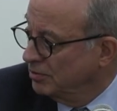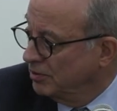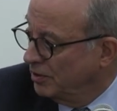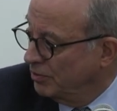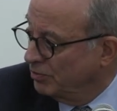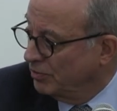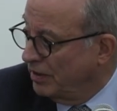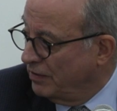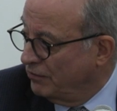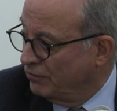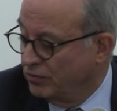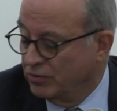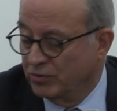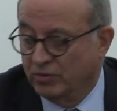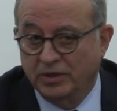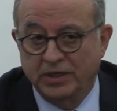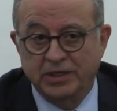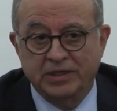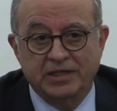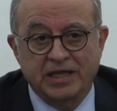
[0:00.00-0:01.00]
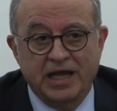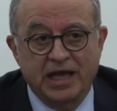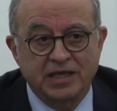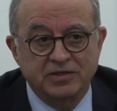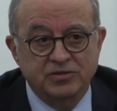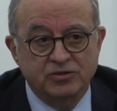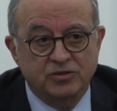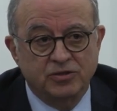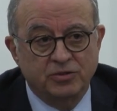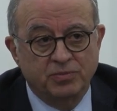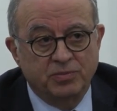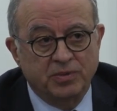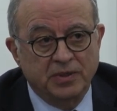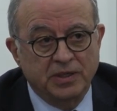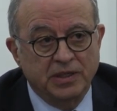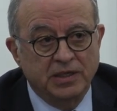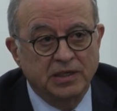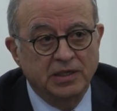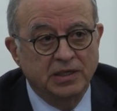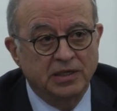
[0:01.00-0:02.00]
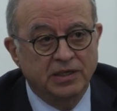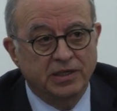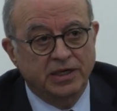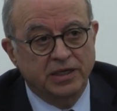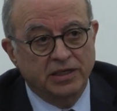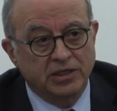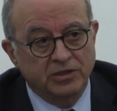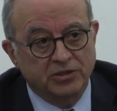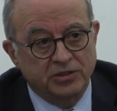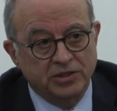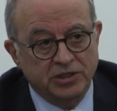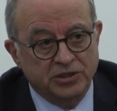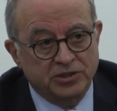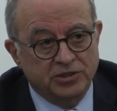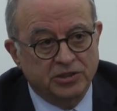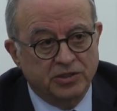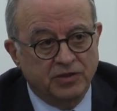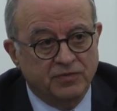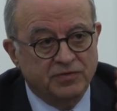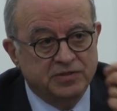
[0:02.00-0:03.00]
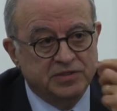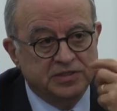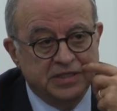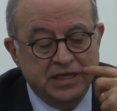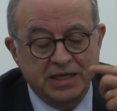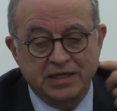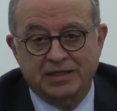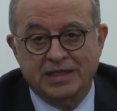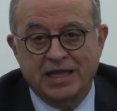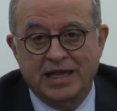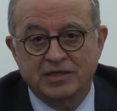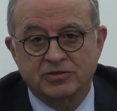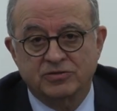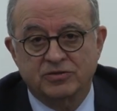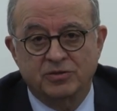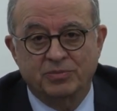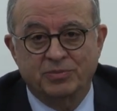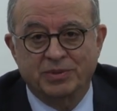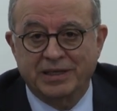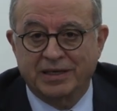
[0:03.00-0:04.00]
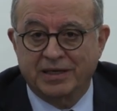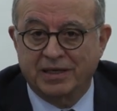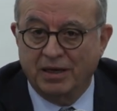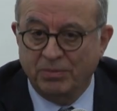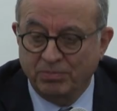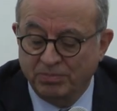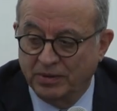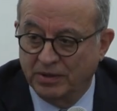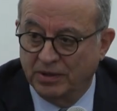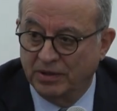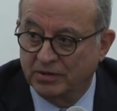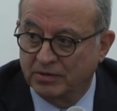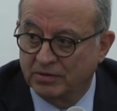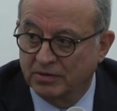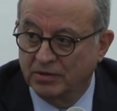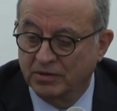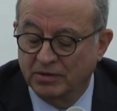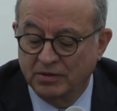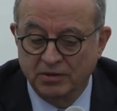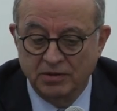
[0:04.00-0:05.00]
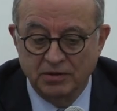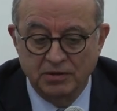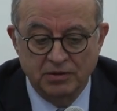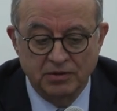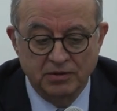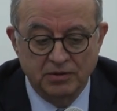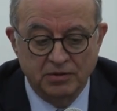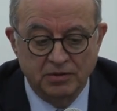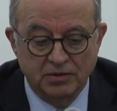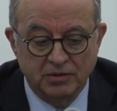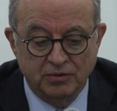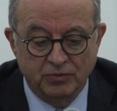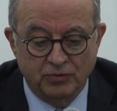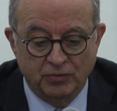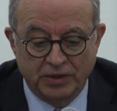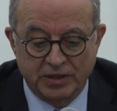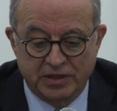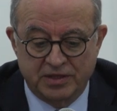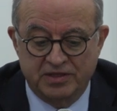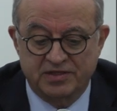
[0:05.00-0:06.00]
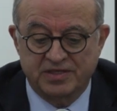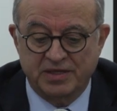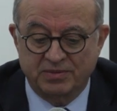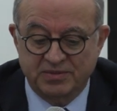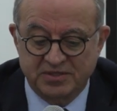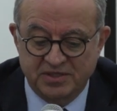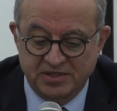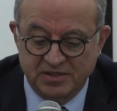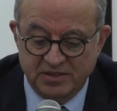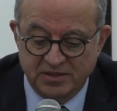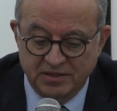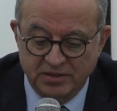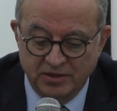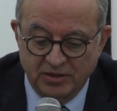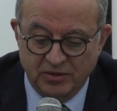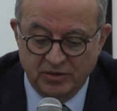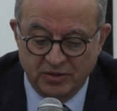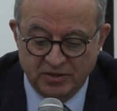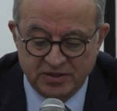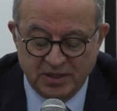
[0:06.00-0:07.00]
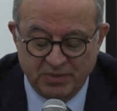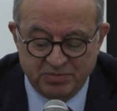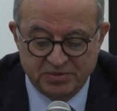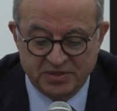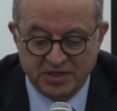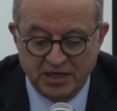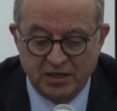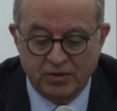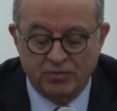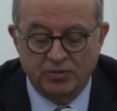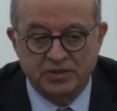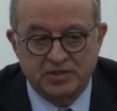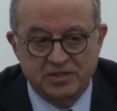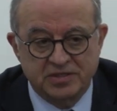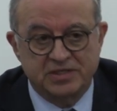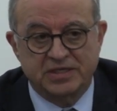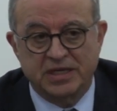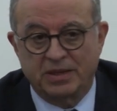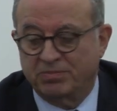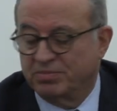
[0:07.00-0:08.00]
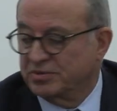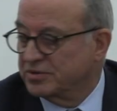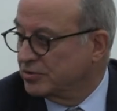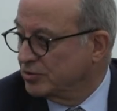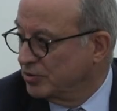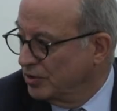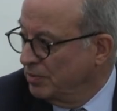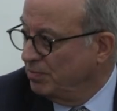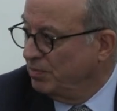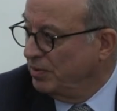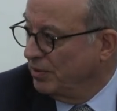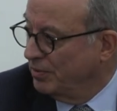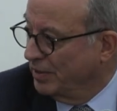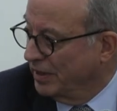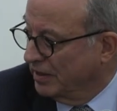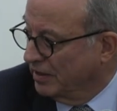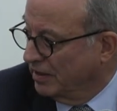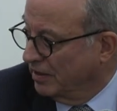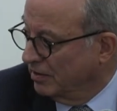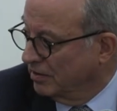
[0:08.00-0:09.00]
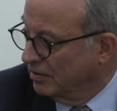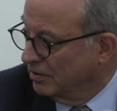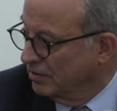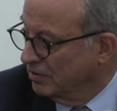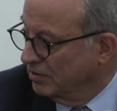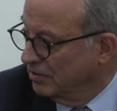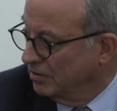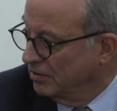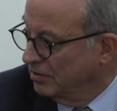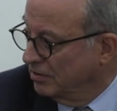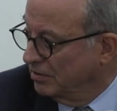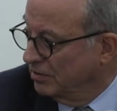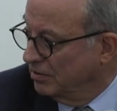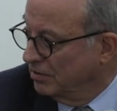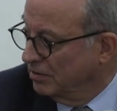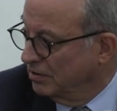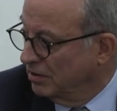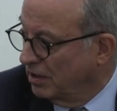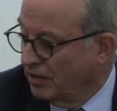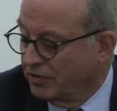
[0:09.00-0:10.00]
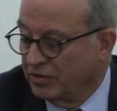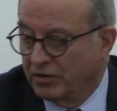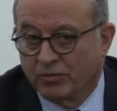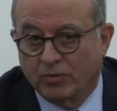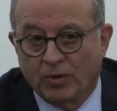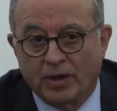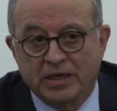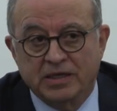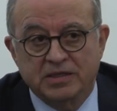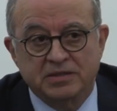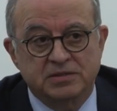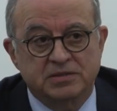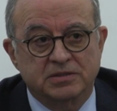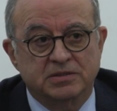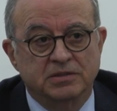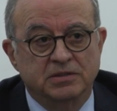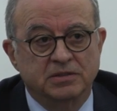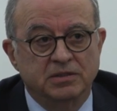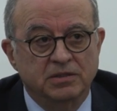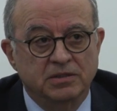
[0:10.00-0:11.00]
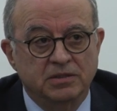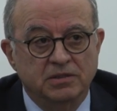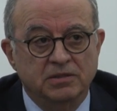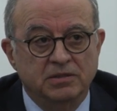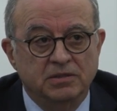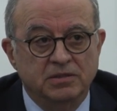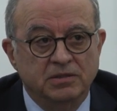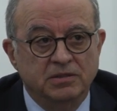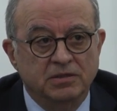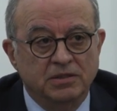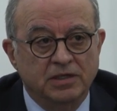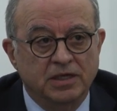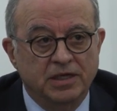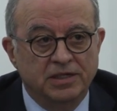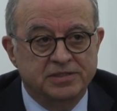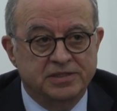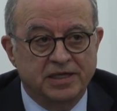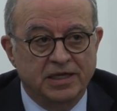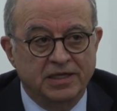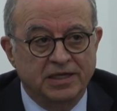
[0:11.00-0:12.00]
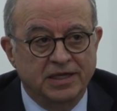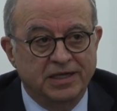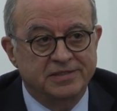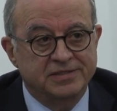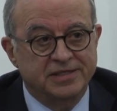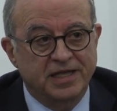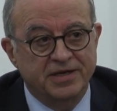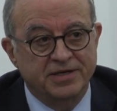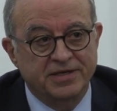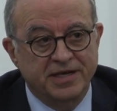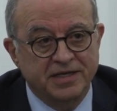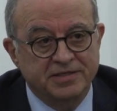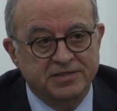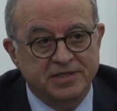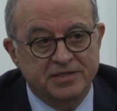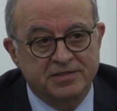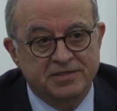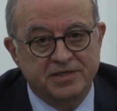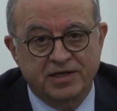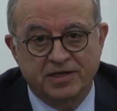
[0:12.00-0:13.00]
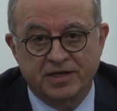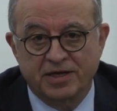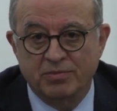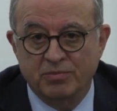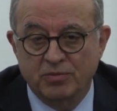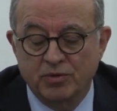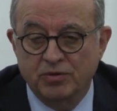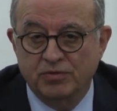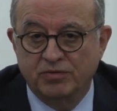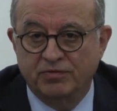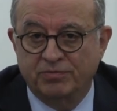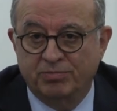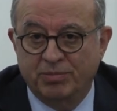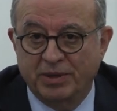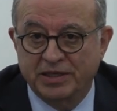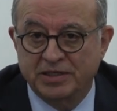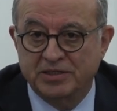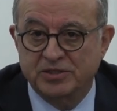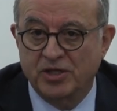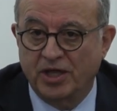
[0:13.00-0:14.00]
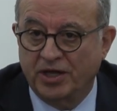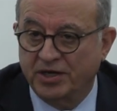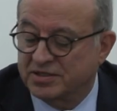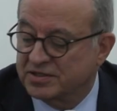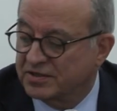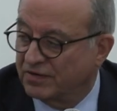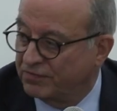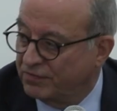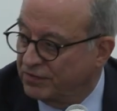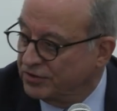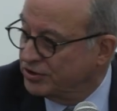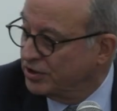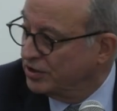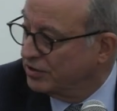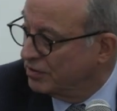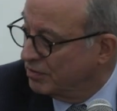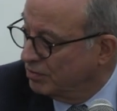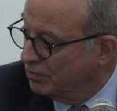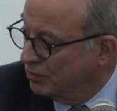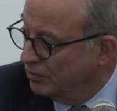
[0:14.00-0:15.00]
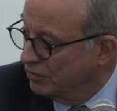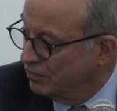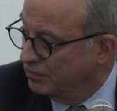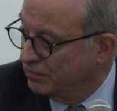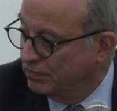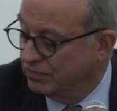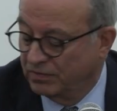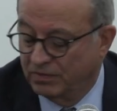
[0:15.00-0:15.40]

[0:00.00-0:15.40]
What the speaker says: In my view, it has to be, recognition of a state has to be coupled with subsequent steps to implement it. Otherwise, it's a necessary move, but it's not a sufficient move.